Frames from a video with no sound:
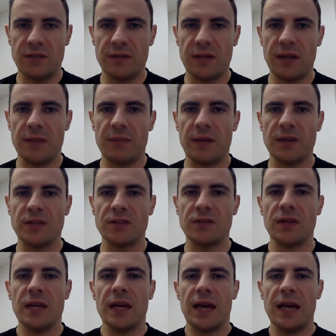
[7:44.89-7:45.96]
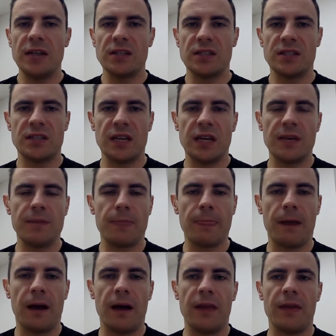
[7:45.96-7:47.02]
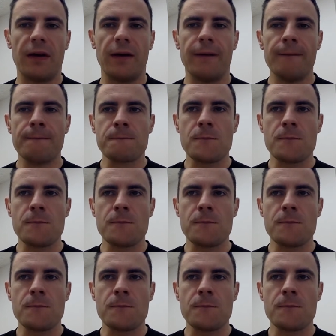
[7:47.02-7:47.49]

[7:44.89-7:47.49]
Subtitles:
of another muscle and just see either